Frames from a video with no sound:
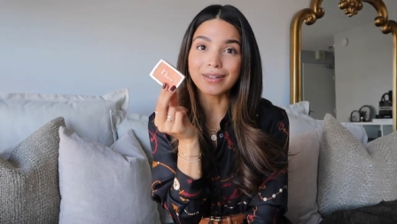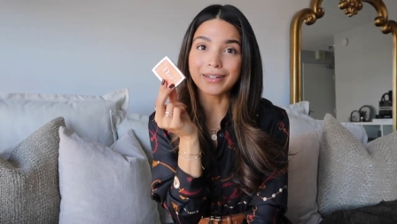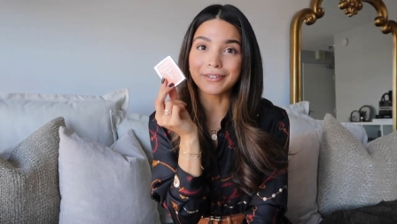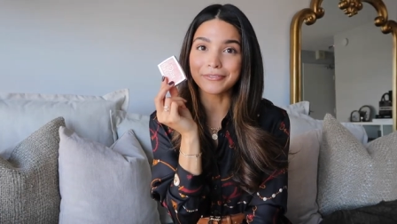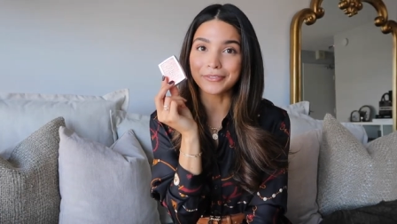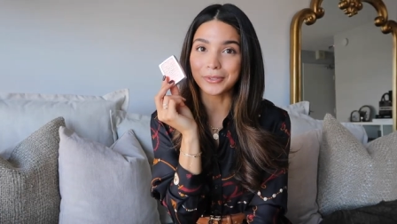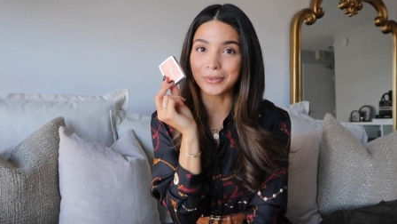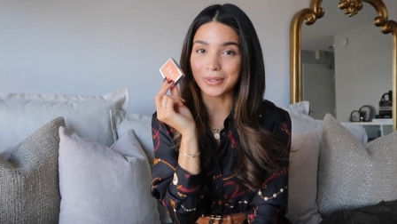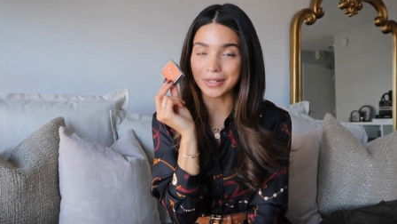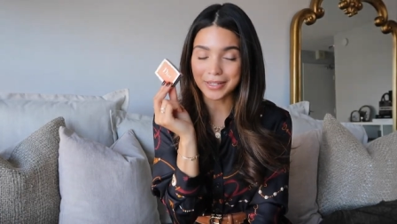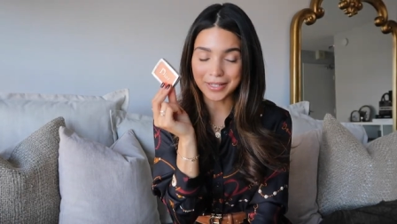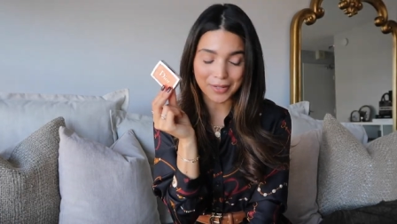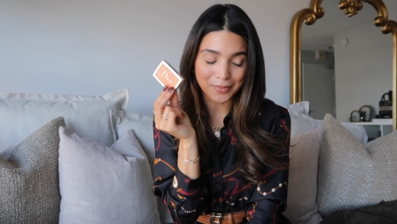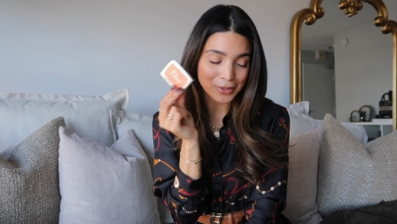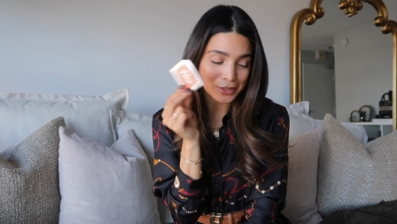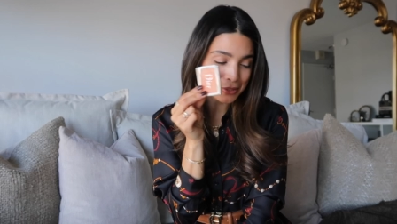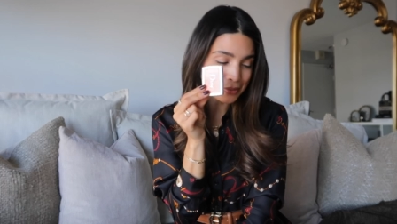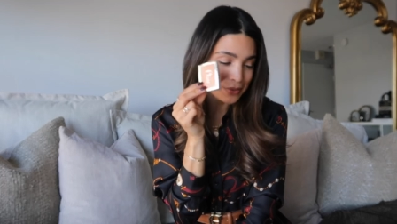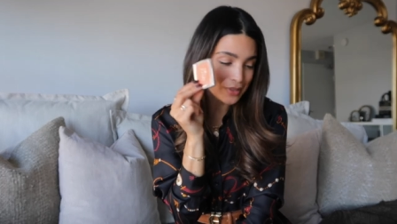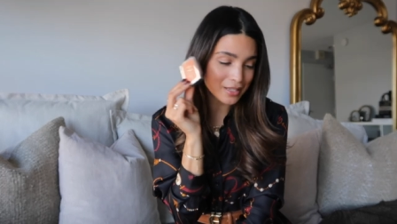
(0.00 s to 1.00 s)
If you are
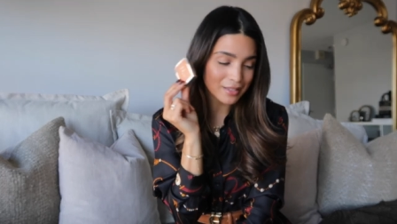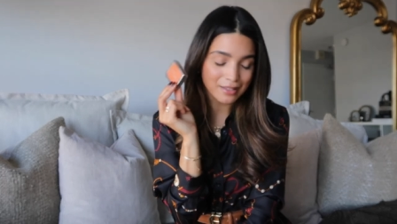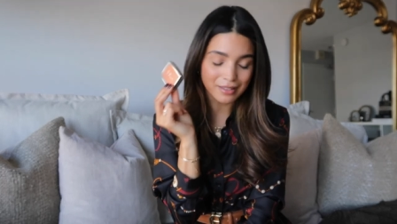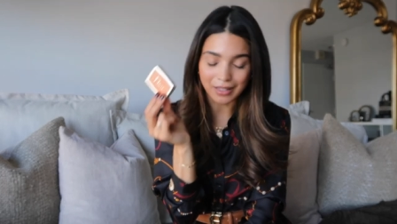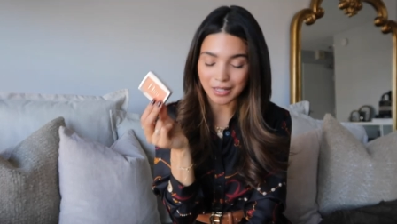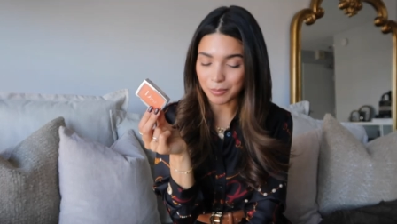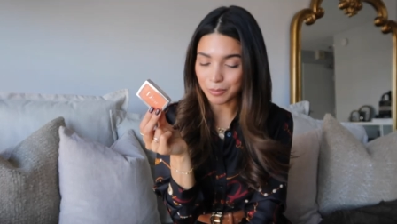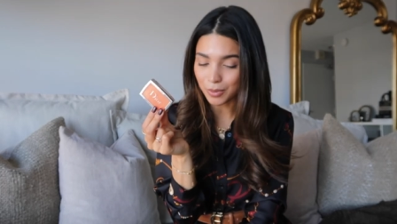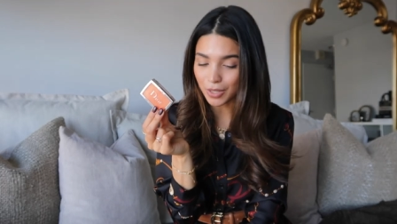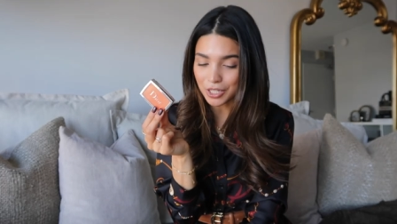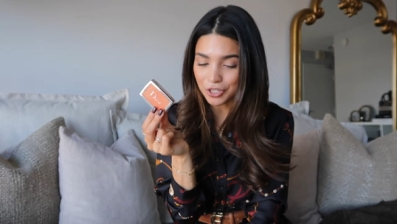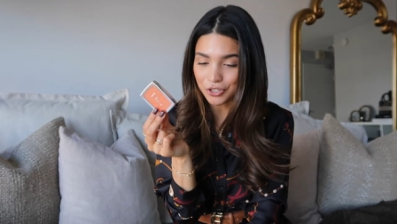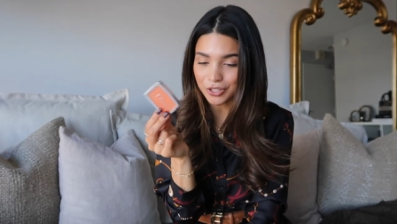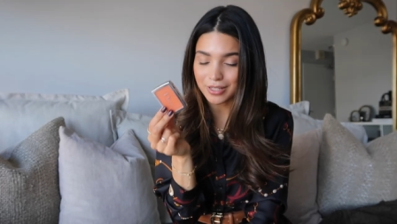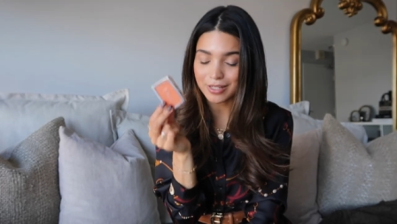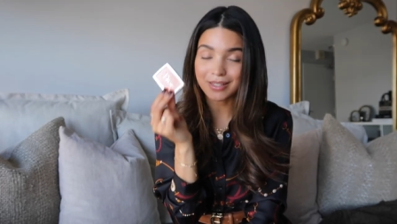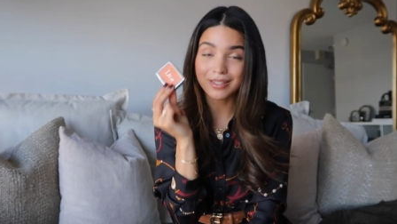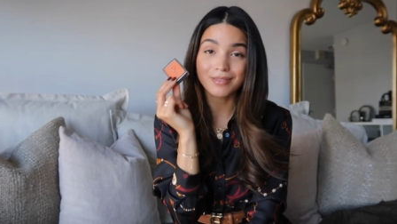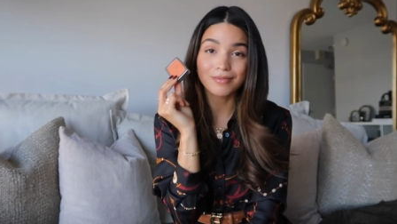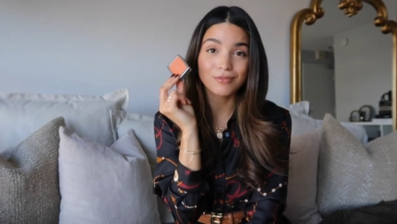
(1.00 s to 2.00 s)
someone who doesn't like
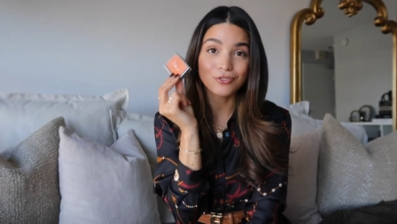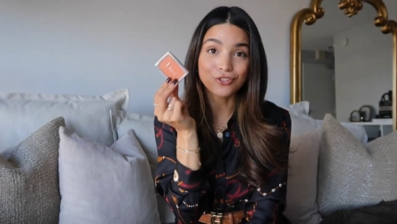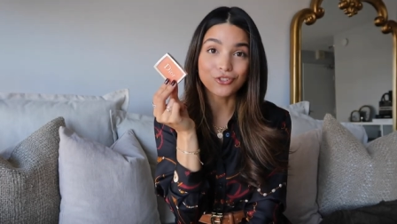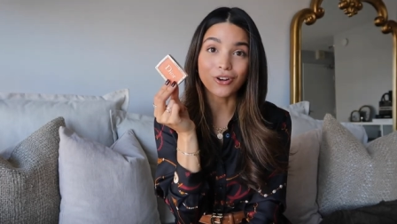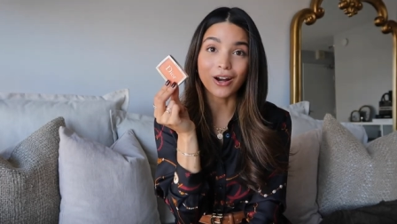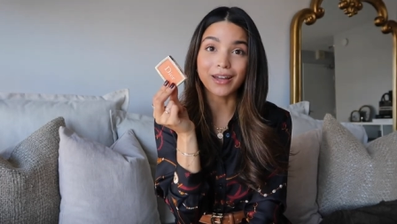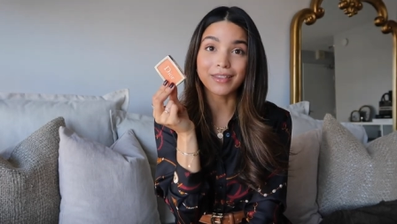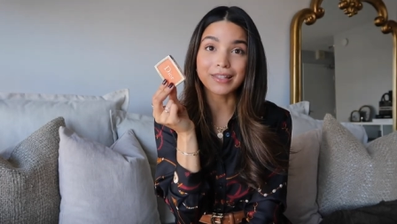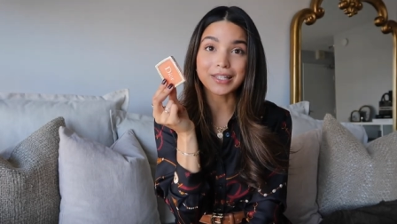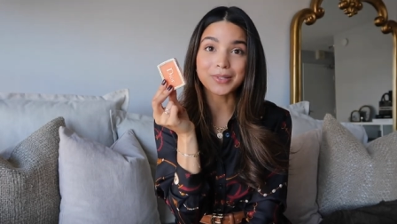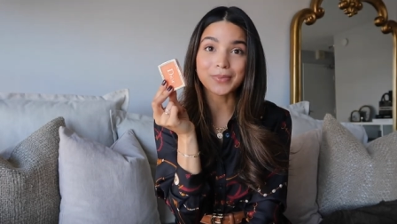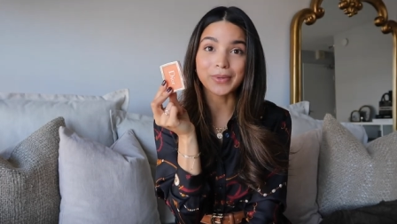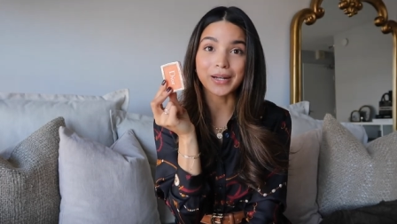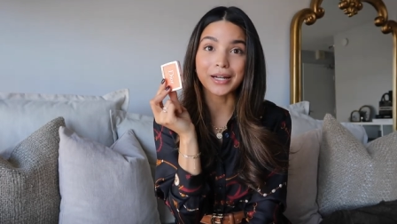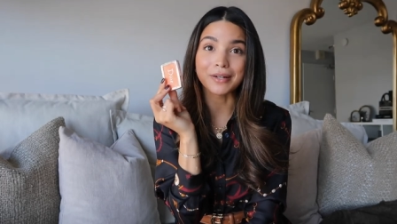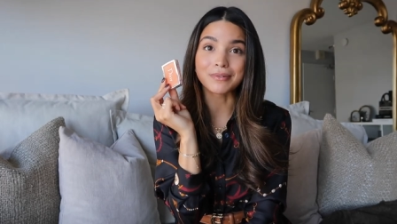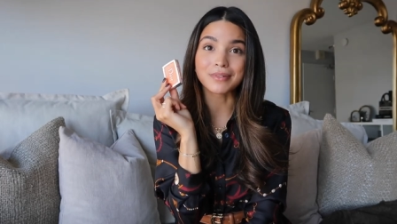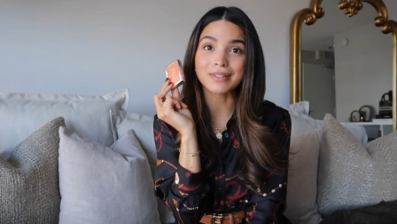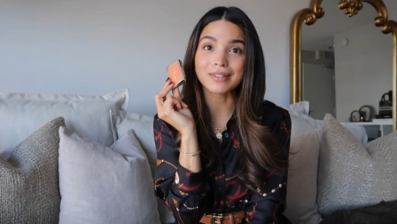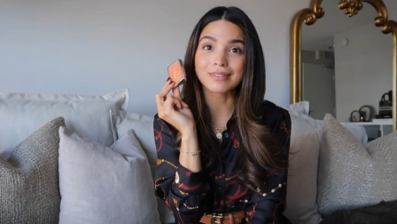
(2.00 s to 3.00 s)
blushes, try this one
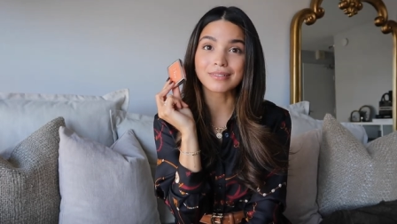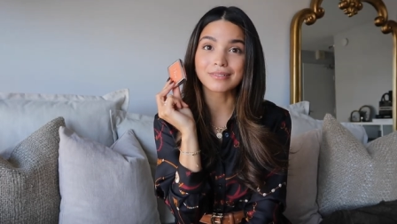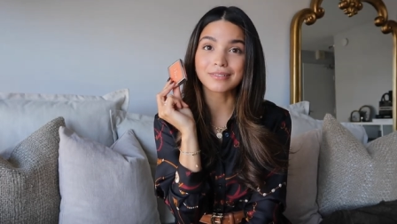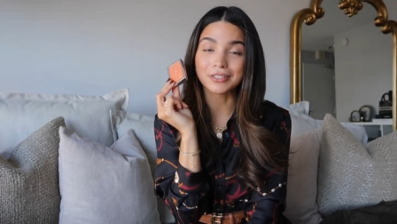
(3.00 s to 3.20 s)
out.